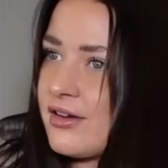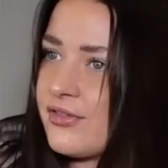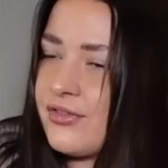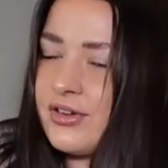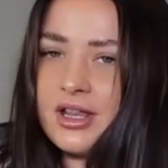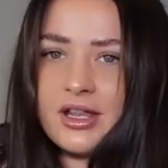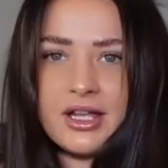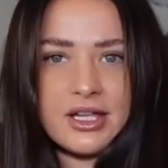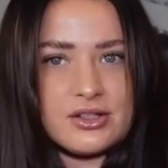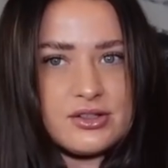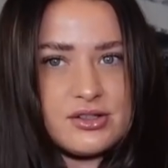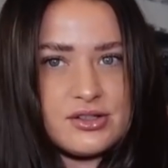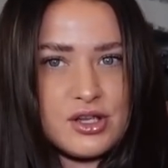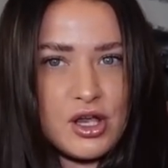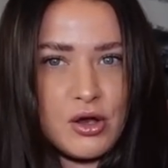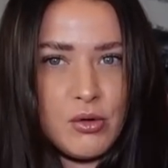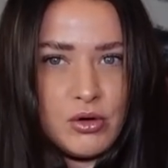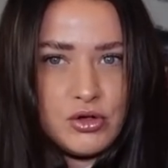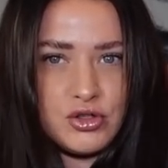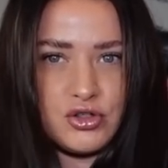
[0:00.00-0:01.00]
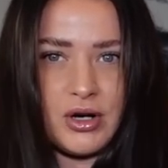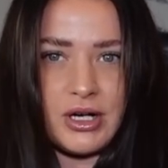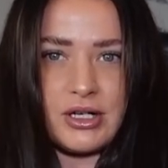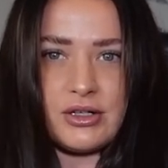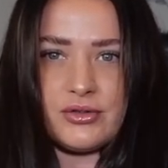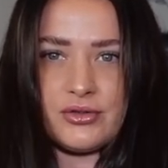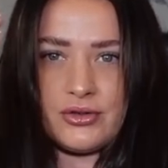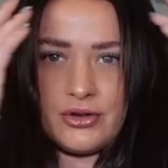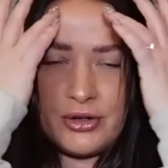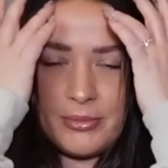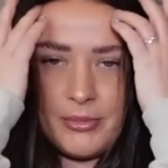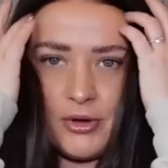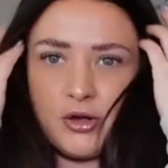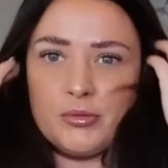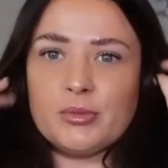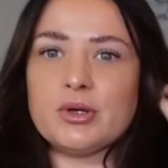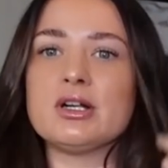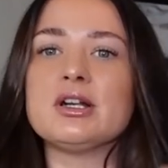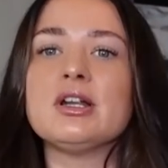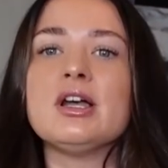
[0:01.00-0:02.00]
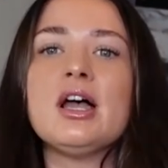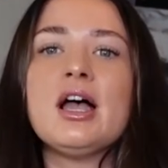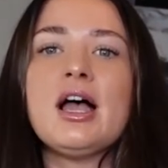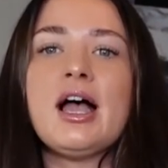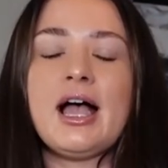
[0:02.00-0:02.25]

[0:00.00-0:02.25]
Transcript: I feel like it's so on trend for at the moment.